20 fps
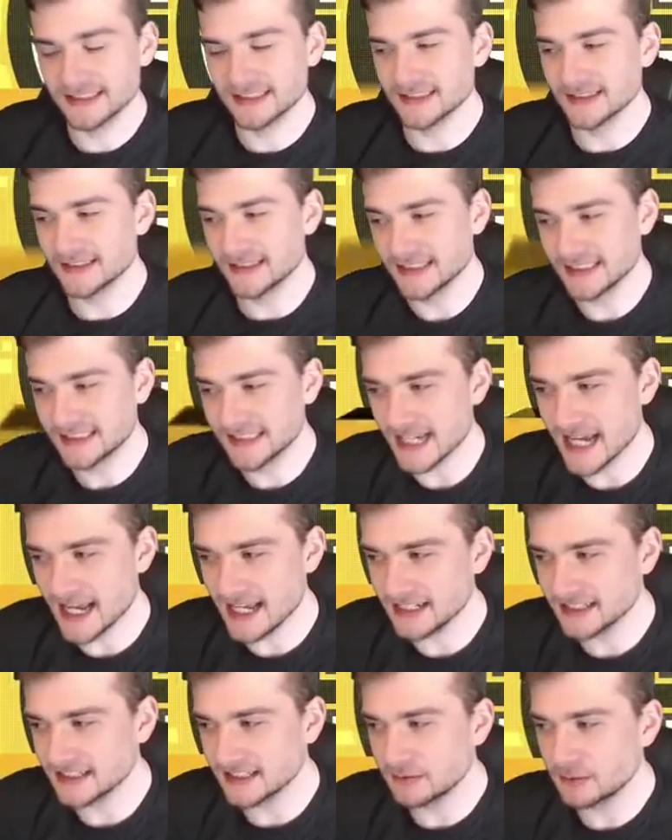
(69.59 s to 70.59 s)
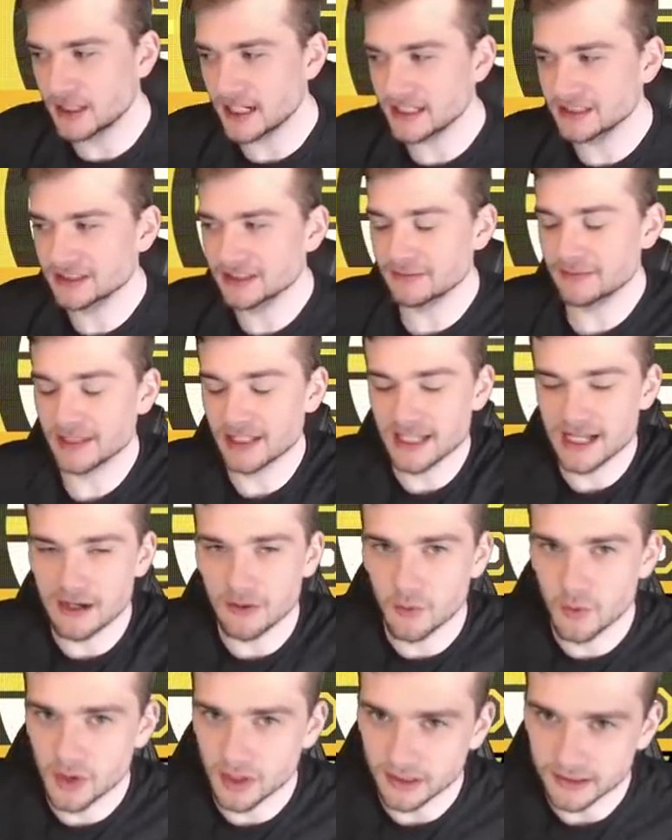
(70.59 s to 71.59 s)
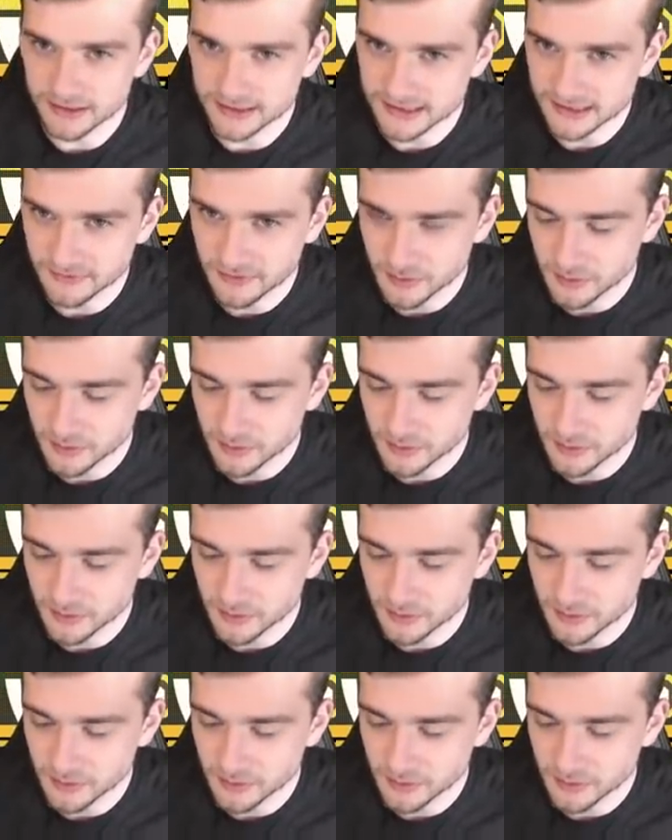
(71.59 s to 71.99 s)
So he's he would actually be a lot worse if it